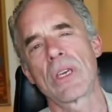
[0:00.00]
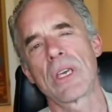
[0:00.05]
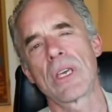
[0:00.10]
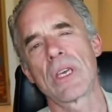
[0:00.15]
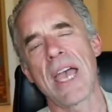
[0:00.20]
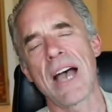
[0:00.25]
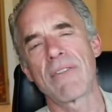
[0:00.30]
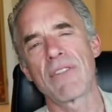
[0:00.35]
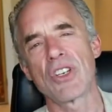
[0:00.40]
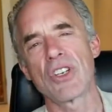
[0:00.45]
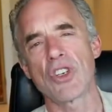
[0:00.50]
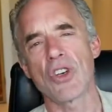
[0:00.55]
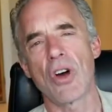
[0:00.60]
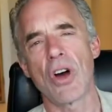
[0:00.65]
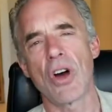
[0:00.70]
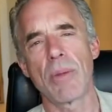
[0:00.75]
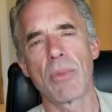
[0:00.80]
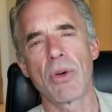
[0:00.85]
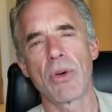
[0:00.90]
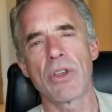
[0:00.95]
have a
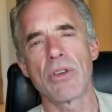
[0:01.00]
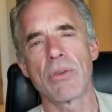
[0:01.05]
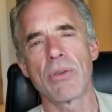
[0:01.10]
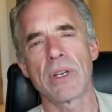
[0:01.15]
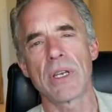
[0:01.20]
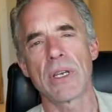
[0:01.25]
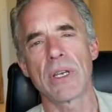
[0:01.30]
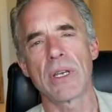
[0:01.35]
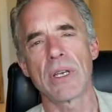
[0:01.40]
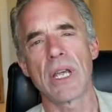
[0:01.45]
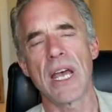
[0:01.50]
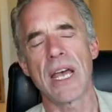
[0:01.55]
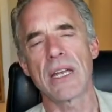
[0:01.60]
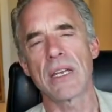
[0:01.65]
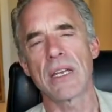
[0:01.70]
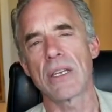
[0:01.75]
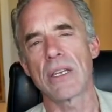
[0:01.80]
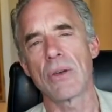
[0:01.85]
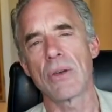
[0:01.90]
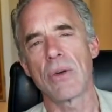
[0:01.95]
job or you
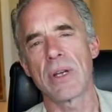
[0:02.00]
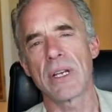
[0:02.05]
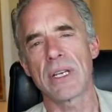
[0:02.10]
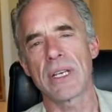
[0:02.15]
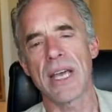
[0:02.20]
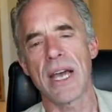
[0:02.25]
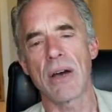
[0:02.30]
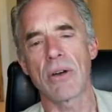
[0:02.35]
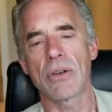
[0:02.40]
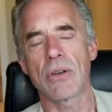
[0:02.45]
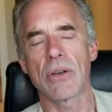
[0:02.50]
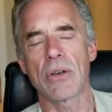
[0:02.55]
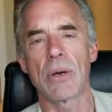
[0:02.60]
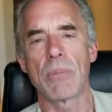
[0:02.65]
encounter